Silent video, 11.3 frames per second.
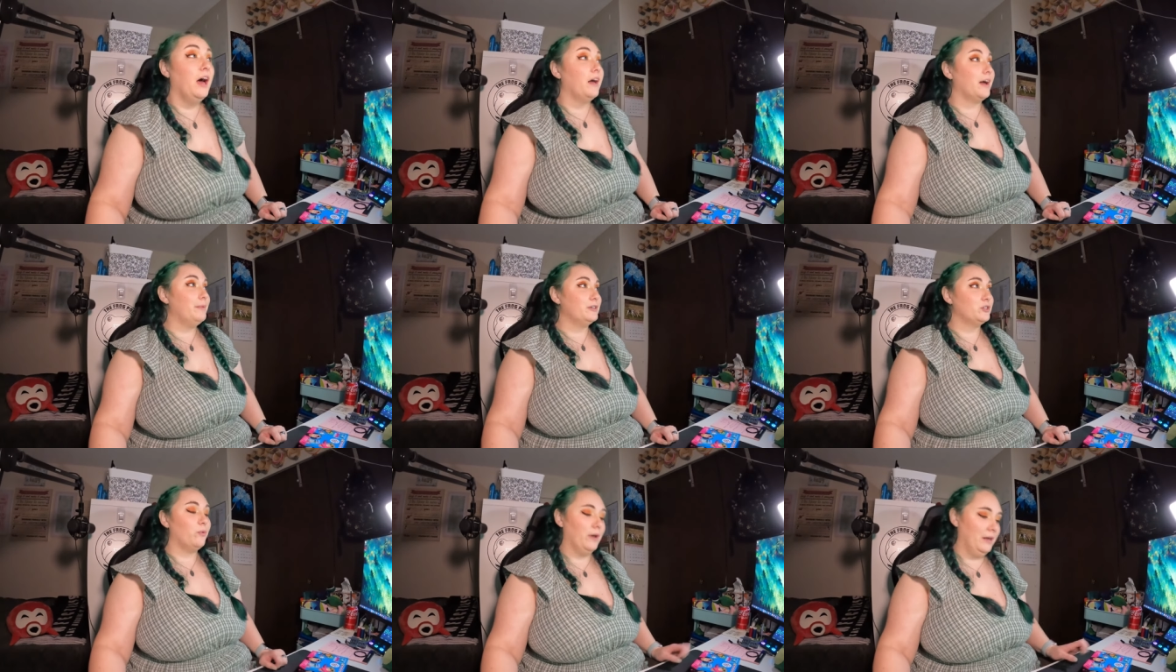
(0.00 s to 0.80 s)
We have about
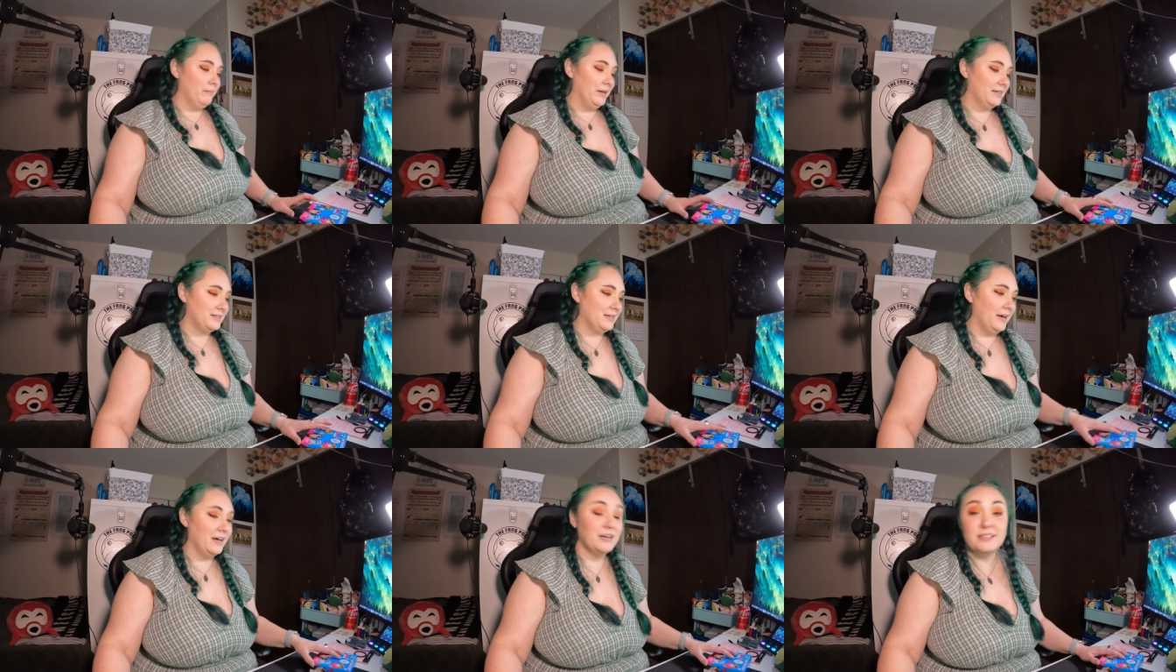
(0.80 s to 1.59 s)
20 minutes
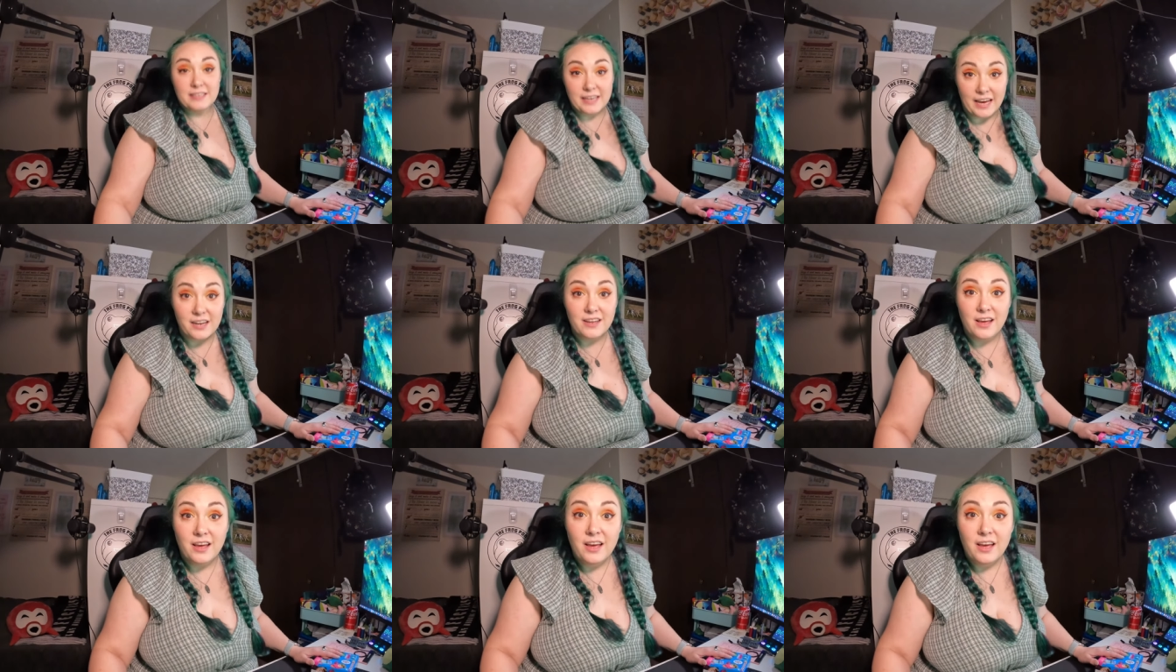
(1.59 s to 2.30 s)
to get